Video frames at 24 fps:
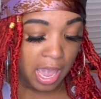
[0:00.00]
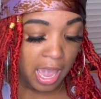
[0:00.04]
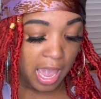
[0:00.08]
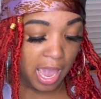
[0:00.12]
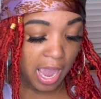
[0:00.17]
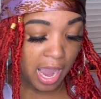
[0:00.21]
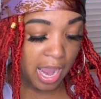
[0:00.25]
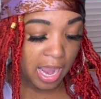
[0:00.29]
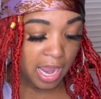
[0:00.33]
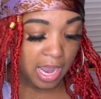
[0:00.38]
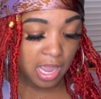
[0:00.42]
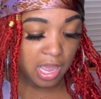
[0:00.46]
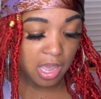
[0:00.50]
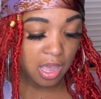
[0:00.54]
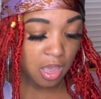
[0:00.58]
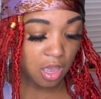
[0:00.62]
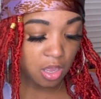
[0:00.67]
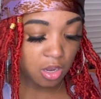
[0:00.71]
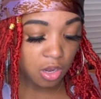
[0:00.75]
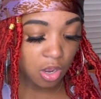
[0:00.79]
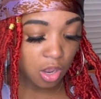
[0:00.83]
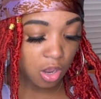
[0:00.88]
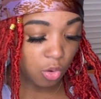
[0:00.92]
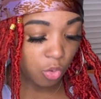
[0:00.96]

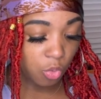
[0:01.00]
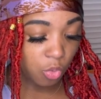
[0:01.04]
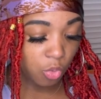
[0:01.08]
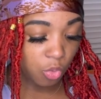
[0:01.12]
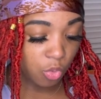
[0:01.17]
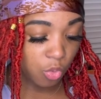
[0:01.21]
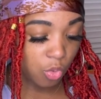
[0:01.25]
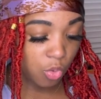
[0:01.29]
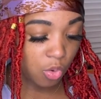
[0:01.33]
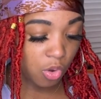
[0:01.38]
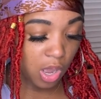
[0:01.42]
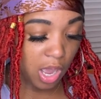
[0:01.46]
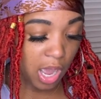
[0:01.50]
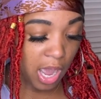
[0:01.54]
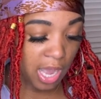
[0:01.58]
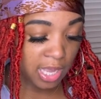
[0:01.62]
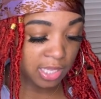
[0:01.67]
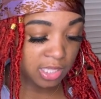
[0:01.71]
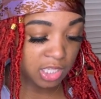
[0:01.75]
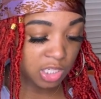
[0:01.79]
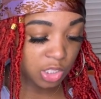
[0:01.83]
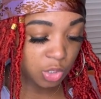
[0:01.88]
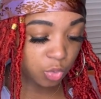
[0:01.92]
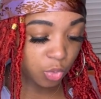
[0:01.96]
And I
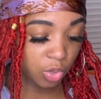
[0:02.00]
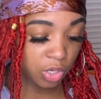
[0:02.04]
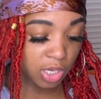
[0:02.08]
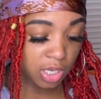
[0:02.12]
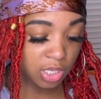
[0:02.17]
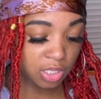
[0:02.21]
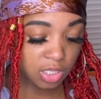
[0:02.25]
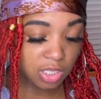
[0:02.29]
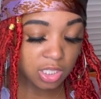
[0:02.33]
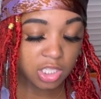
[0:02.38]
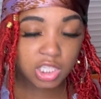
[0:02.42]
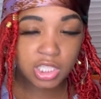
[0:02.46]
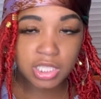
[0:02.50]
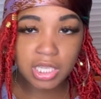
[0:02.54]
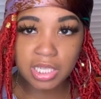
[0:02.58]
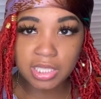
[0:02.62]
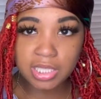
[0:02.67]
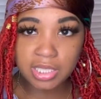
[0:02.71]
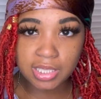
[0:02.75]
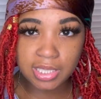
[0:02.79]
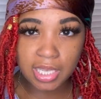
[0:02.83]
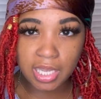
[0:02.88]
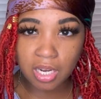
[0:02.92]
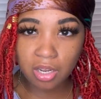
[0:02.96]
just want to just
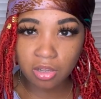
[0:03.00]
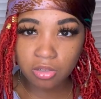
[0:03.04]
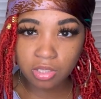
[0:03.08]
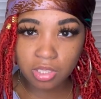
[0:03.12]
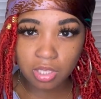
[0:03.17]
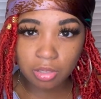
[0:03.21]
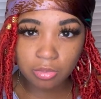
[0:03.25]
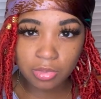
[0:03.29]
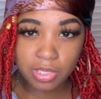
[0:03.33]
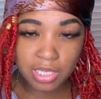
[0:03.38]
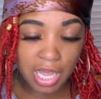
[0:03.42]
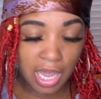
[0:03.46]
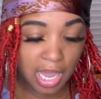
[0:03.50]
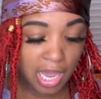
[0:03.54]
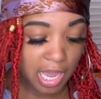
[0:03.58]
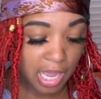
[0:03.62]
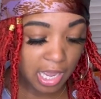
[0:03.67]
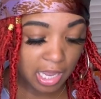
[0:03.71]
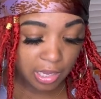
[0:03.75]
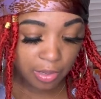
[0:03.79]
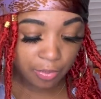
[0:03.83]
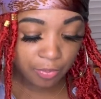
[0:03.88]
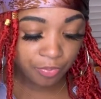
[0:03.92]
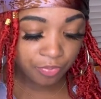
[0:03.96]
set out some
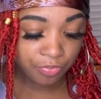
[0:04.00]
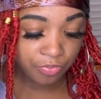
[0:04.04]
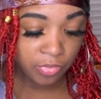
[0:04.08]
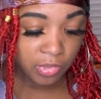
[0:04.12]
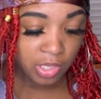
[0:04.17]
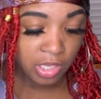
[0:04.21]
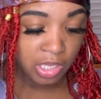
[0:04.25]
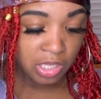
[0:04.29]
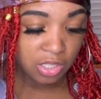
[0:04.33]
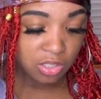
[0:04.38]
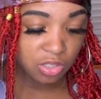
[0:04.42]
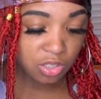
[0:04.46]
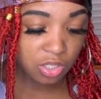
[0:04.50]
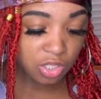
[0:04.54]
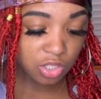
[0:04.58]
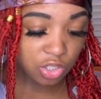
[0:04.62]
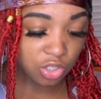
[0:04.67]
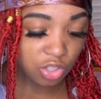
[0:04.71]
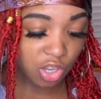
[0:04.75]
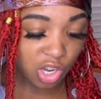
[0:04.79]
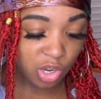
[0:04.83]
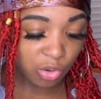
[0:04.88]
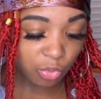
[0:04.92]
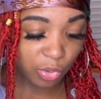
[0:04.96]
time to
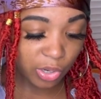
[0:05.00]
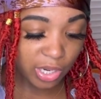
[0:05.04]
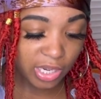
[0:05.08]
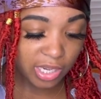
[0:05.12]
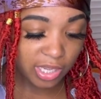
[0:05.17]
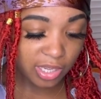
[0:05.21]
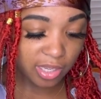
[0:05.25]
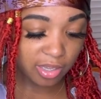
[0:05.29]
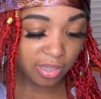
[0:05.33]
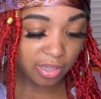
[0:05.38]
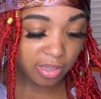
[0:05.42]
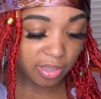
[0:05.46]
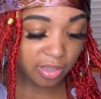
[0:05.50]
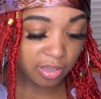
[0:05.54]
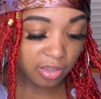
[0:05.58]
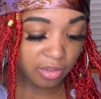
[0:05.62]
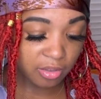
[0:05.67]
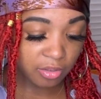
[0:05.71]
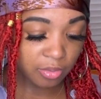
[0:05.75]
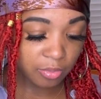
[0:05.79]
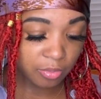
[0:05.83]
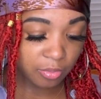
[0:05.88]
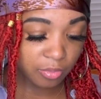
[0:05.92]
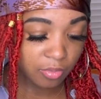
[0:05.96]
start reading again.
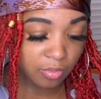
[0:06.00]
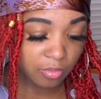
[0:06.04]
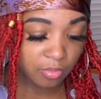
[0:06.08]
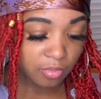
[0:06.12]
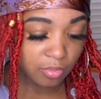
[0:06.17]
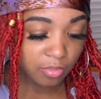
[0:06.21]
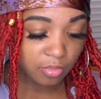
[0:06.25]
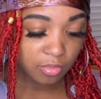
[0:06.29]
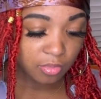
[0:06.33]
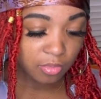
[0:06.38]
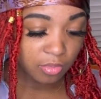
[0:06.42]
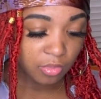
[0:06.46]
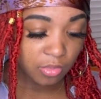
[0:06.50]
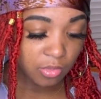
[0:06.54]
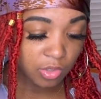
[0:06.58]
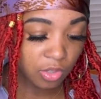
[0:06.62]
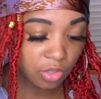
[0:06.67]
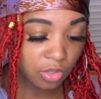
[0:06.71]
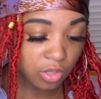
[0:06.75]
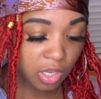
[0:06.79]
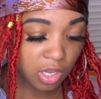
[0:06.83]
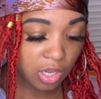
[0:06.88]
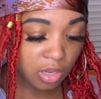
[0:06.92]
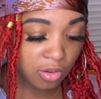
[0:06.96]
You
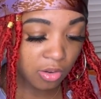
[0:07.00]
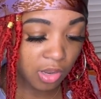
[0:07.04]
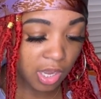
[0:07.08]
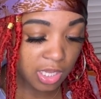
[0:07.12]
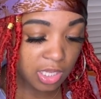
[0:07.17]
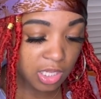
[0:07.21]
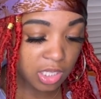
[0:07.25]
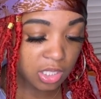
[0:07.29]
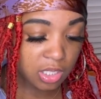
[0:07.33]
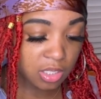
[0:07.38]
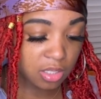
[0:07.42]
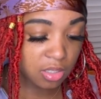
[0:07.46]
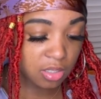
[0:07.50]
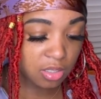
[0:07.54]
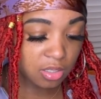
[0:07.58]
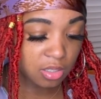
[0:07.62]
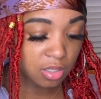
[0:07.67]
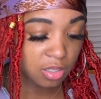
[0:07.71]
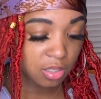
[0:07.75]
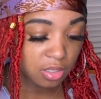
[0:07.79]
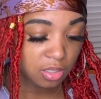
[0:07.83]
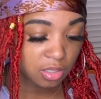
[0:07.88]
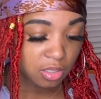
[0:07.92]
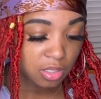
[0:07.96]
know, I just,
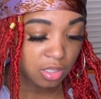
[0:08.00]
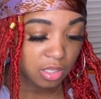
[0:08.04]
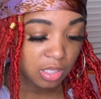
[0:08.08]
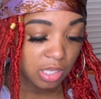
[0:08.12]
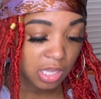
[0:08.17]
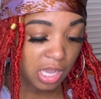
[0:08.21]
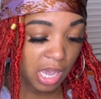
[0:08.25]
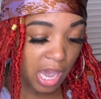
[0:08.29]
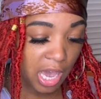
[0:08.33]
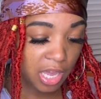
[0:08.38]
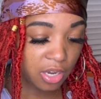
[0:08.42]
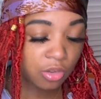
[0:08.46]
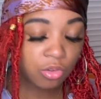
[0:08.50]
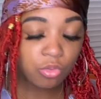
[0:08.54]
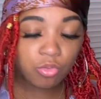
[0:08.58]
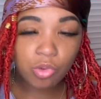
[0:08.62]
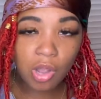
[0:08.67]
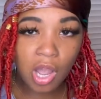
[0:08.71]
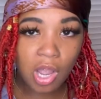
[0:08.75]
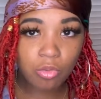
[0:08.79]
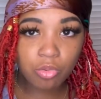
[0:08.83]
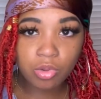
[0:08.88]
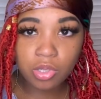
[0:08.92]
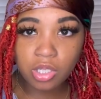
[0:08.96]
I don't, I
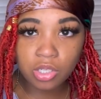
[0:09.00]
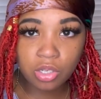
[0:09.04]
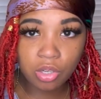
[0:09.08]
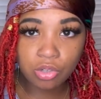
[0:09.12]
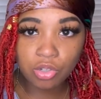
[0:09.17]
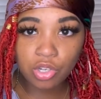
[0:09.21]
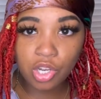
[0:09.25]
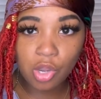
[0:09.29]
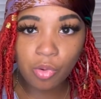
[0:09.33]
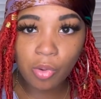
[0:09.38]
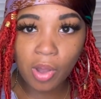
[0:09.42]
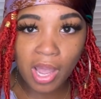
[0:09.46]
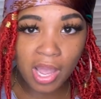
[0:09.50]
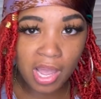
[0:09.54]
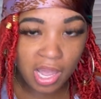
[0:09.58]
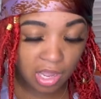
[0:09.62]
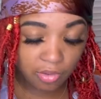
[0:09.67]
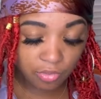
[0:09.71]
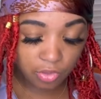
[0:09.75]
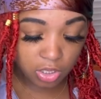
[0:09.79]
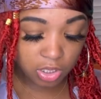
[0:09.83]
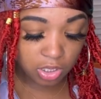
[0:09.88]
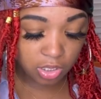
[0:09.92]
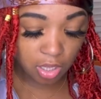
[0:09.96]
really don't know why I
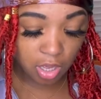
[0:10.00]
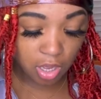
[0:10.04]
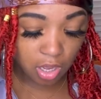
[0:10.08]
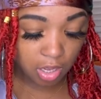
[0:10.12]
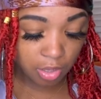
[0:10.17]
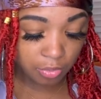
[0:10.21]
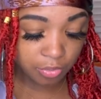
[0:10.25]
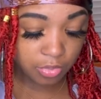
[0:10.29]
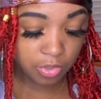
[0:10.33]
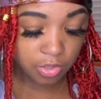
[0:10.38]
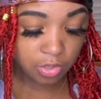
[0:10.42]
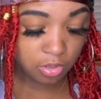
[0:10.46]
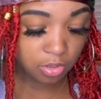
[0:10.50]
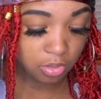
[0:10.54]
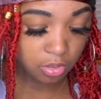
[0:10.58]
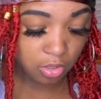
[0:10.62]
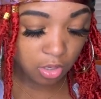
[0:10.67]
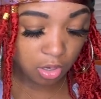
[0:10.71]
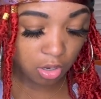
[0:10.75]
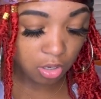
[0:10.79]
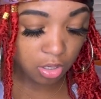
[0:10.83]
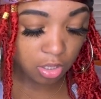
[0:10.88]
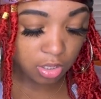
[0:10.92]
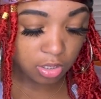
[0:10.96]
ever stopped
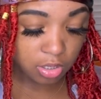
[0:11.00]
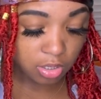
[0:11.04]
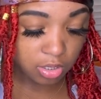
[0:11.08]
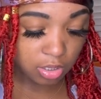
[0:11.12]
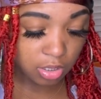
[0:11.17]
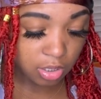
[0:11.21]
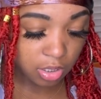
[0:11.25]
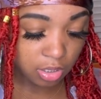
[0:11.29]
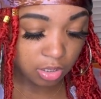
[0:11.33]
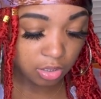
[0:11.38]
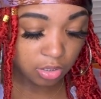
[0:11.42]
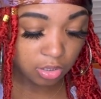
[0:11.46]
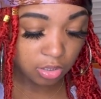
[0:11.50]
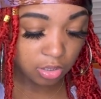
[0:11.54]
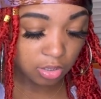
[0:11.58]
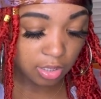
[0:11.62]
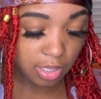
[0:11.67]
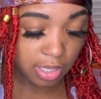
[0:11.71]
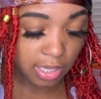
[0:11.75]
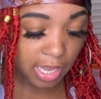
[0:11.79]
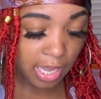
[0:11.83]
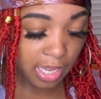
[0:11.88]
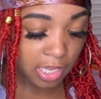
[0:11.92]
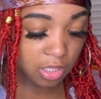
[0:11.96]
honestly.
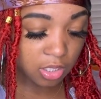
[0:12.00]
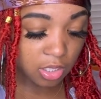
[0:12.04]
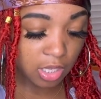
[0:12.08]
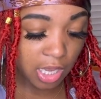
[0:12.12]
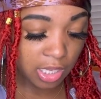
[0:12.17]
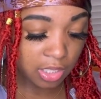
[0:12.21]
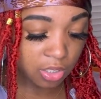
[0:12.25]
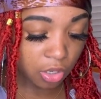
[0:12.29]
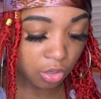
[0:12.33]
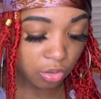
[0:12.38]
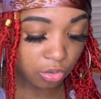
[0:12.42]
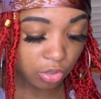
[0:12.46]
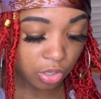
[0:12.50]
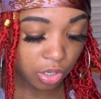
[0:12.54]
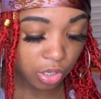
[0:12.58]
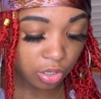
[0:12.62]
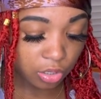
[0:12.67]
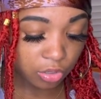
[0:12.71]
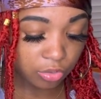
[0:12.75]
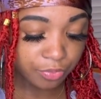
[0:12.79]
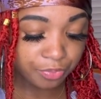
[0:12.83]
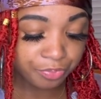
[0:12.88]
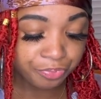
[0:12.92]
Like, I, I don't know.